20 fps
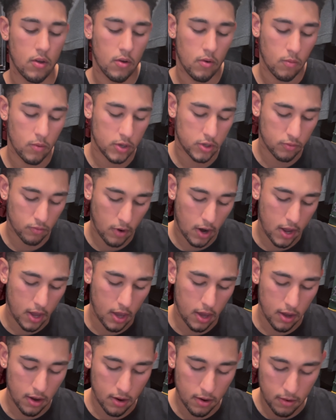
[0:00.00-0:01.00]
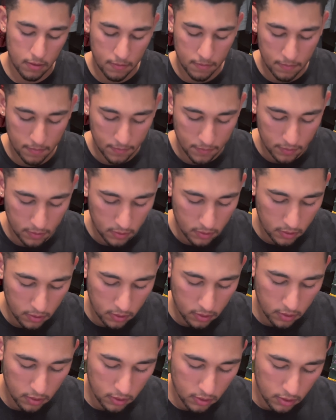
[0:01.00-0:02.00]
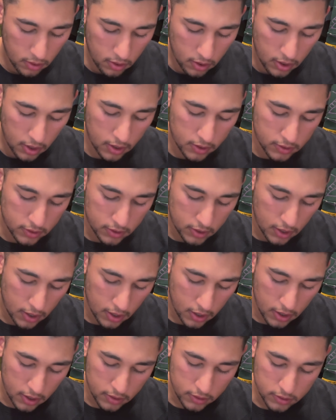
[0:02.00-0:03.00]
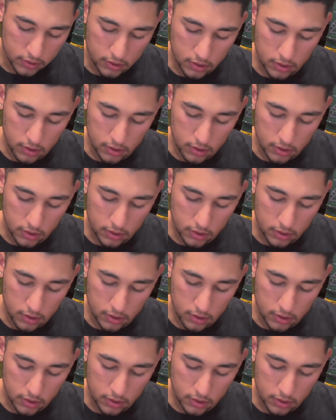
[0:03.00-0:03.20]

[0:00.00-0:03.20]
which right here, it says